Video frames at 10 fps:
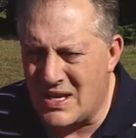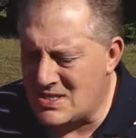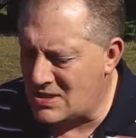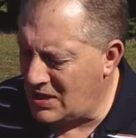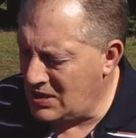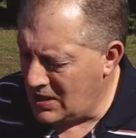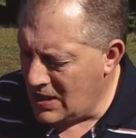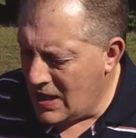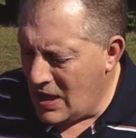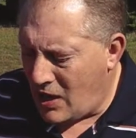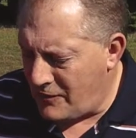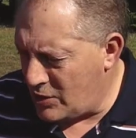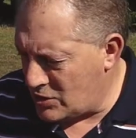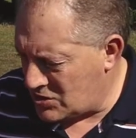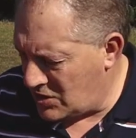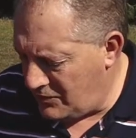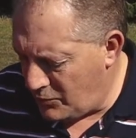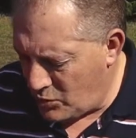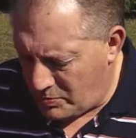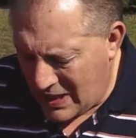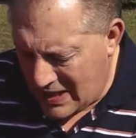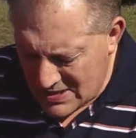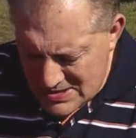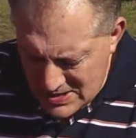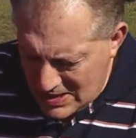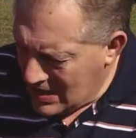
excellent. I've got two Vaude packs.